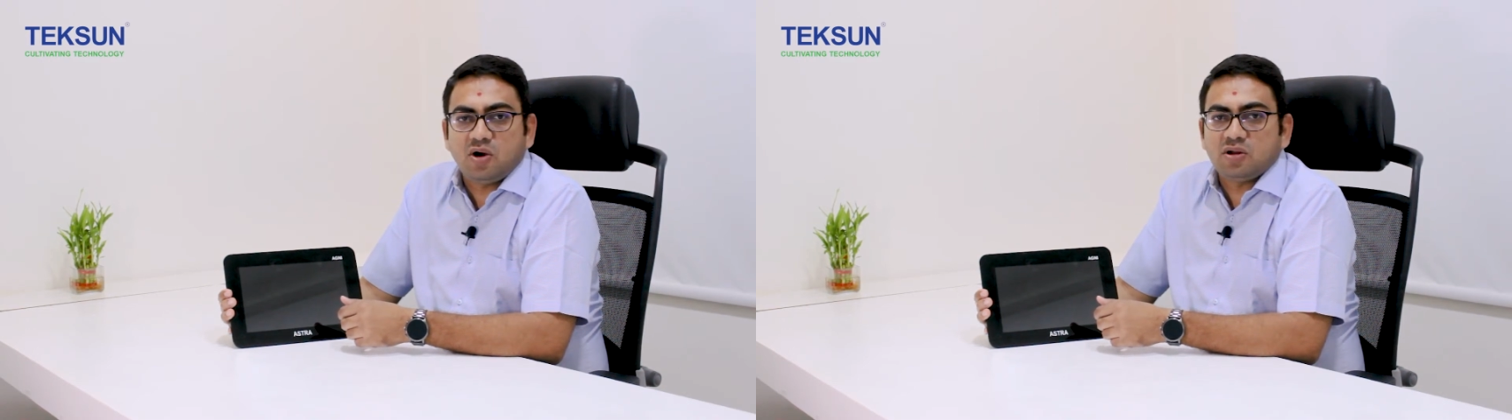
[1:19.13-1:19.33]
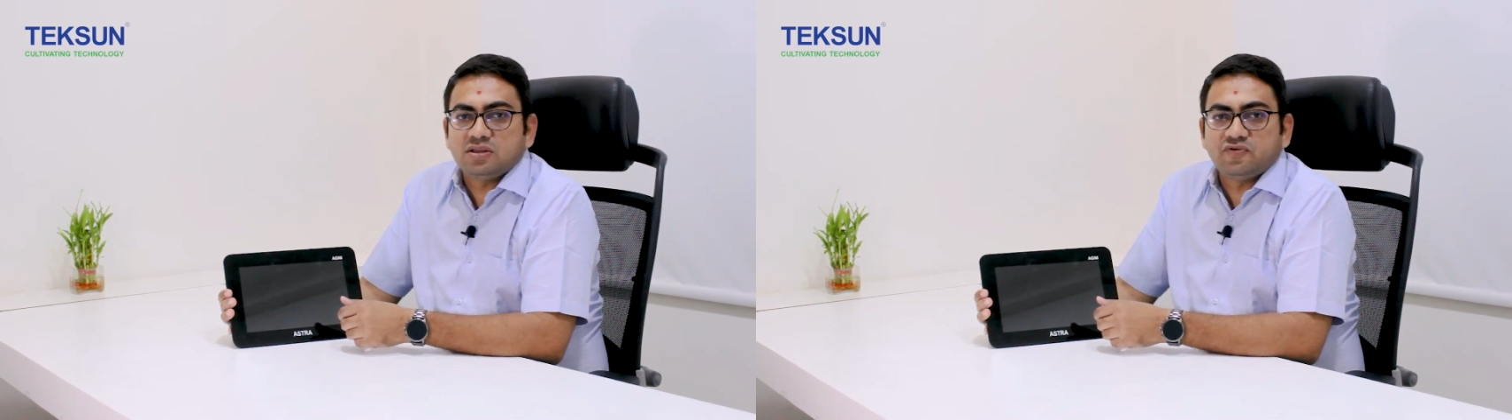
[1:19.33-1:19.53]

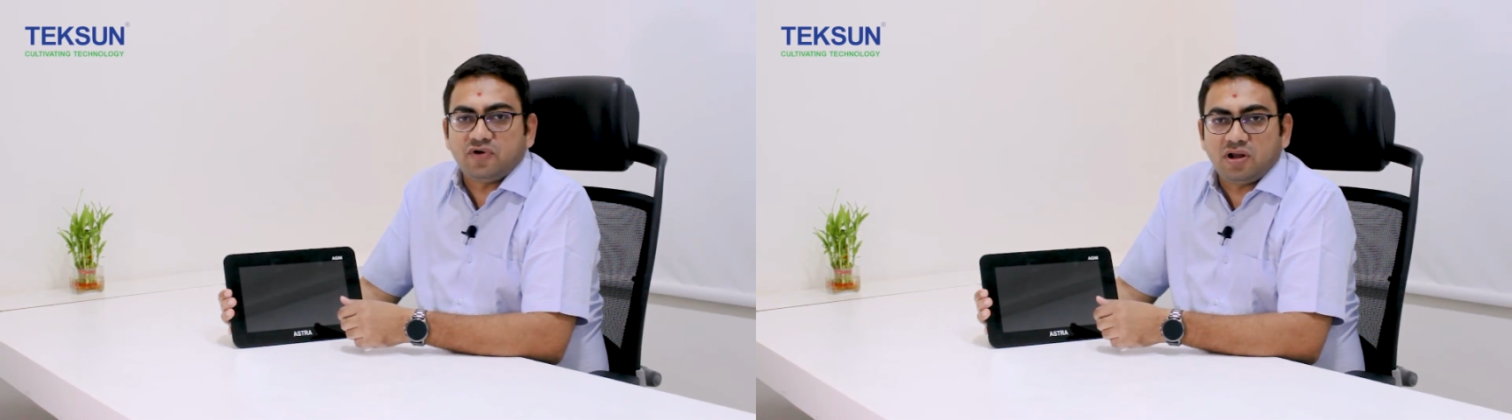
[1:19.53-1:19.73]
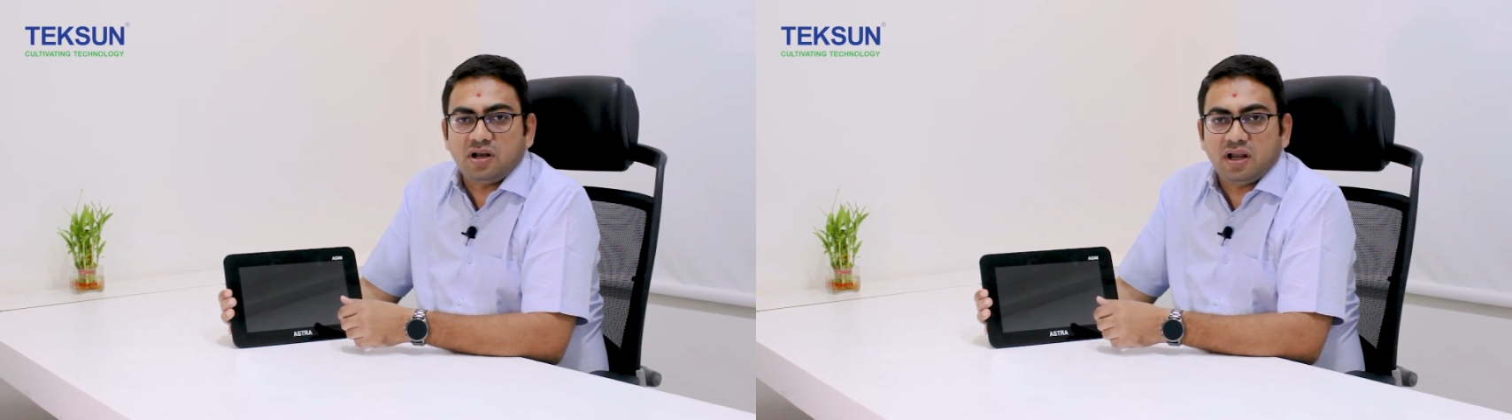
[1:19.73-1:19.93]
on the
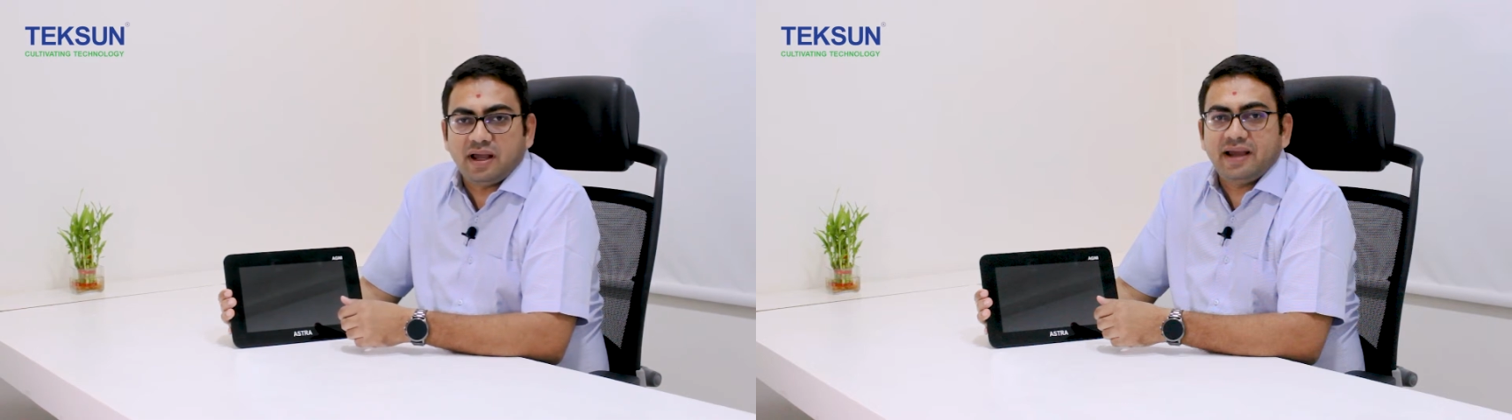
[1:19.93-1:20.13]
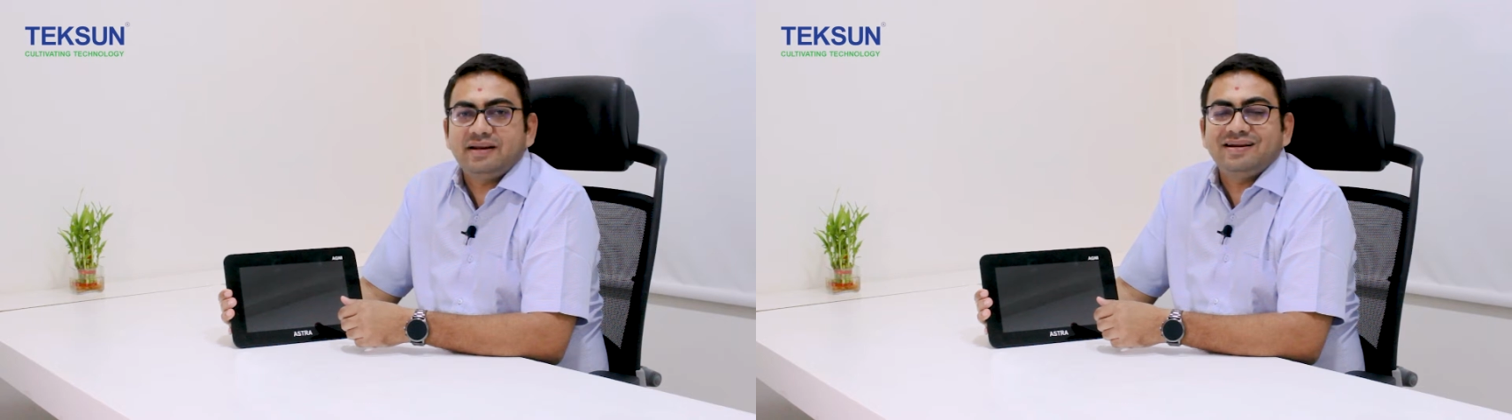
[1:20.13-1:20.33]
wall
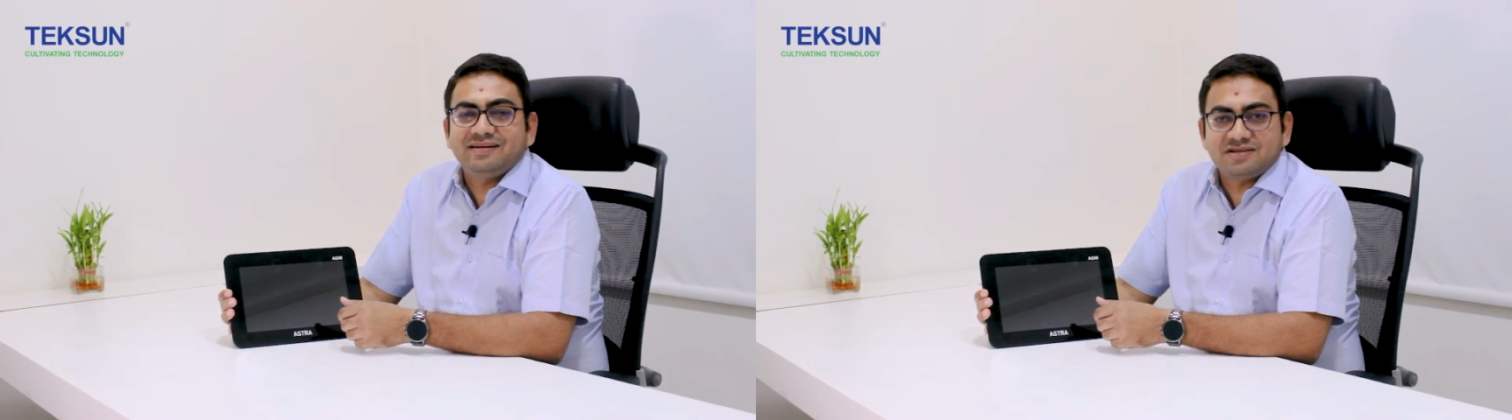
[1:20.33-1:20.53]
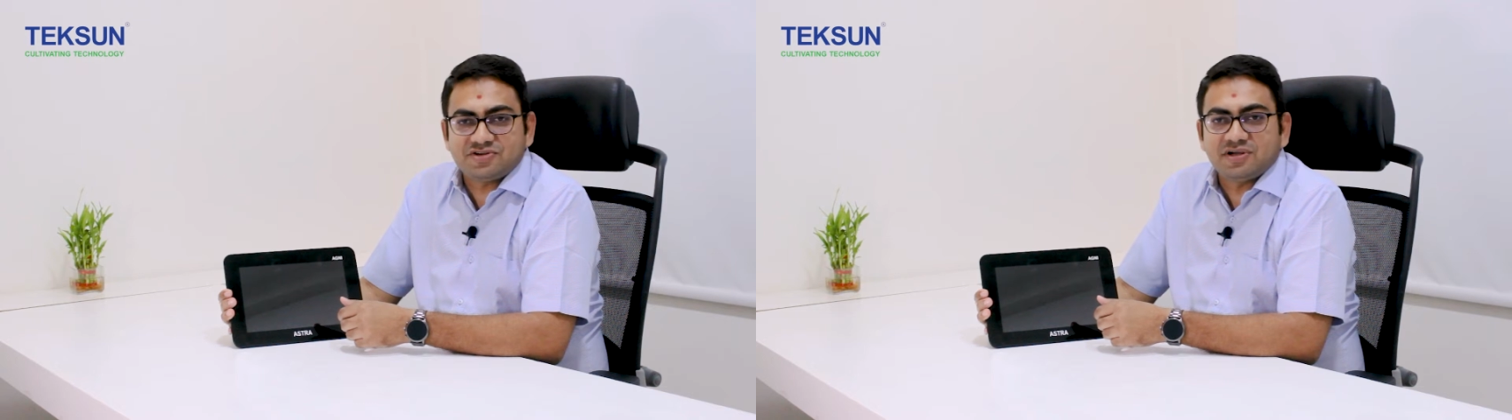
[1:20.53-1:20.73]
and
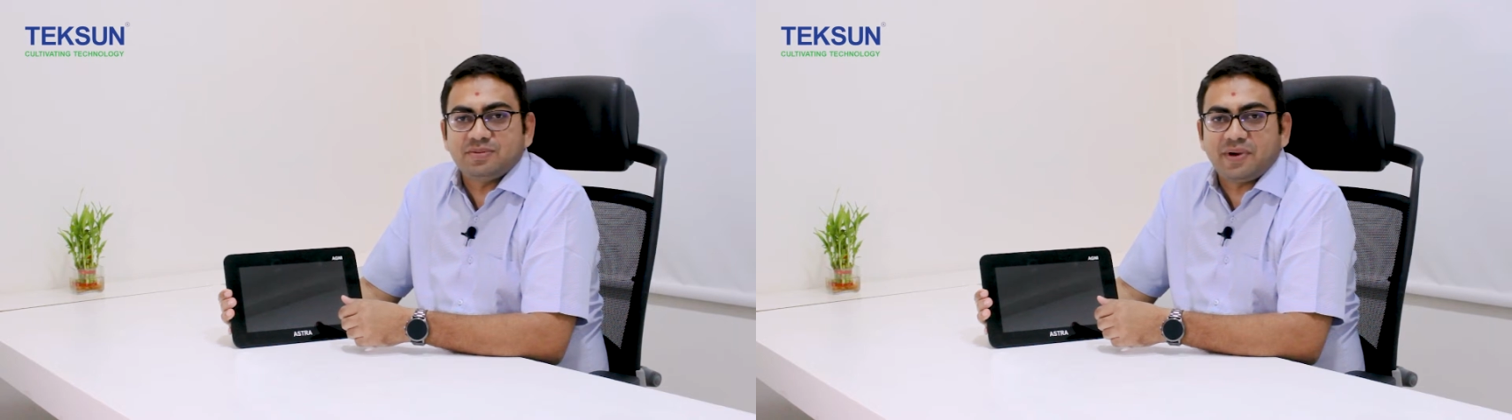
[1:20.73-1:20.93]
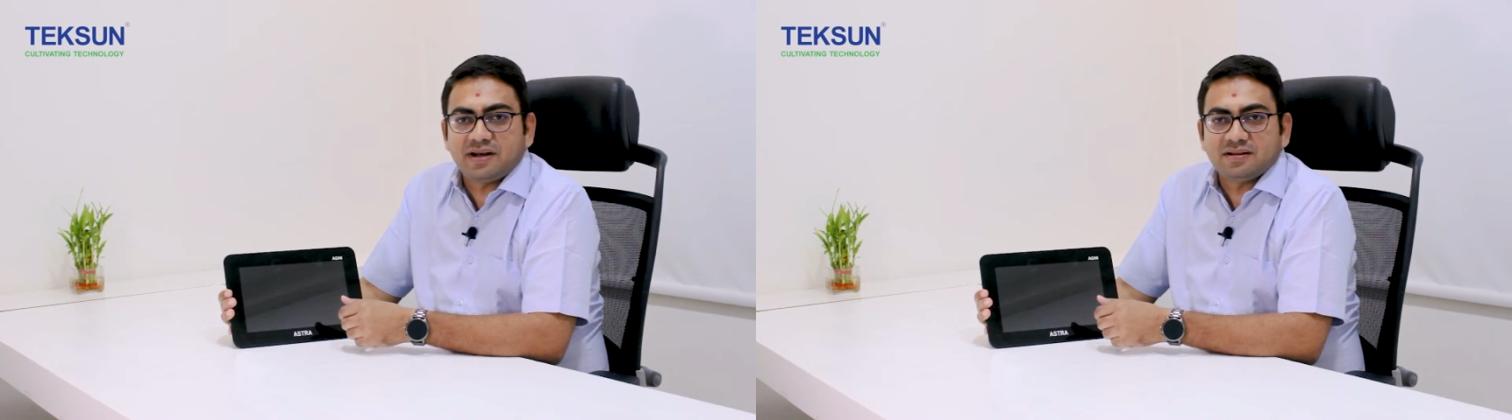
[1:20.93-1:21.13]
industrial
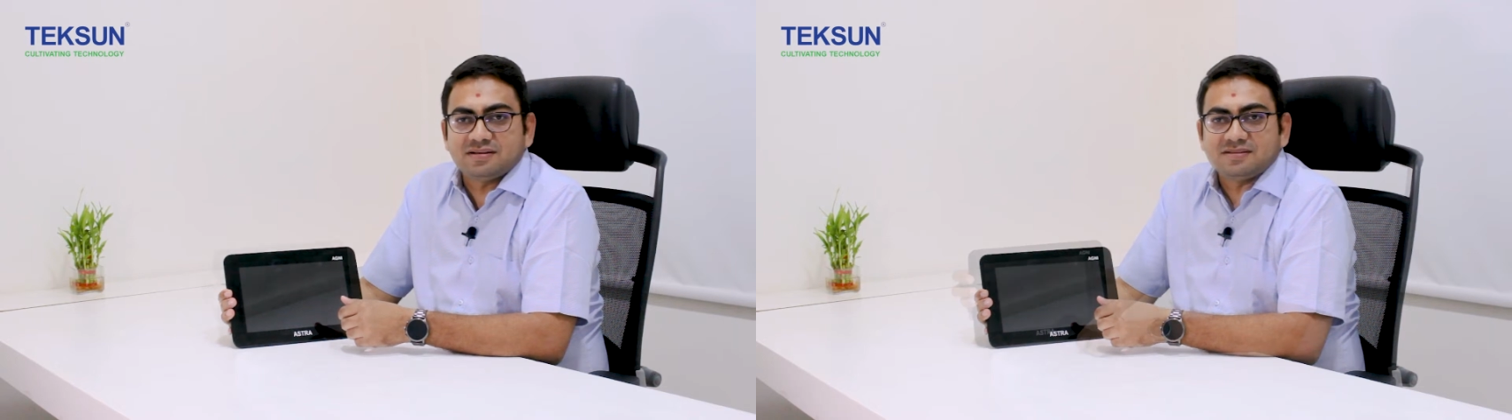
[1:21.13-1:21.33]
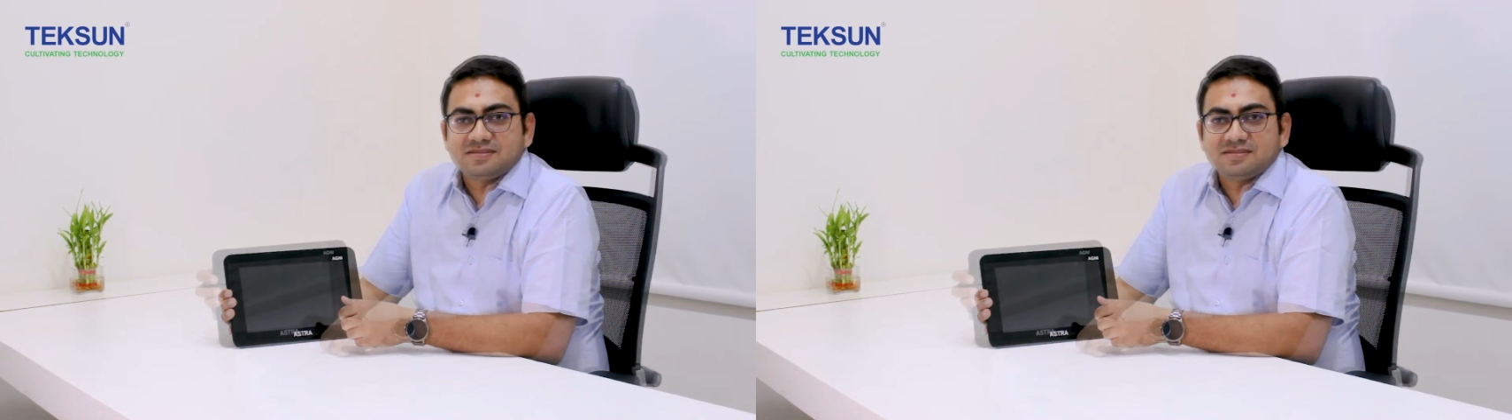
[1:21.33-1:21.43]
panel.